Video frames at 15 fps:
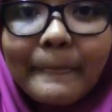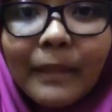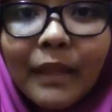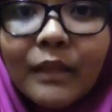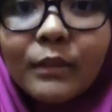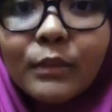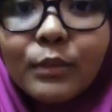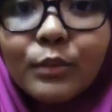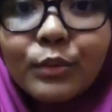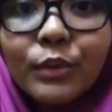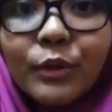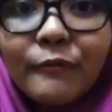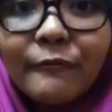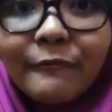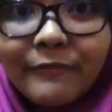And to
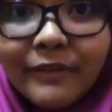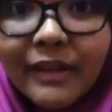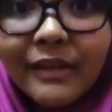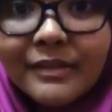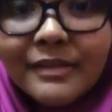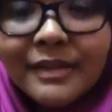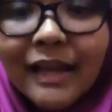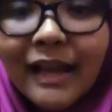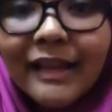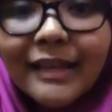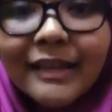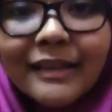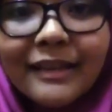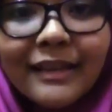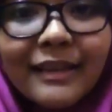confess, I
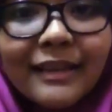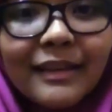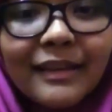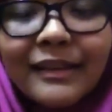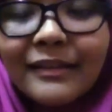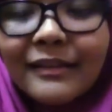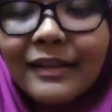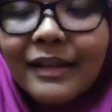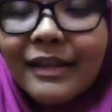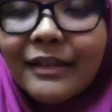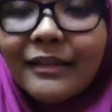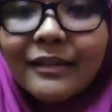really, really,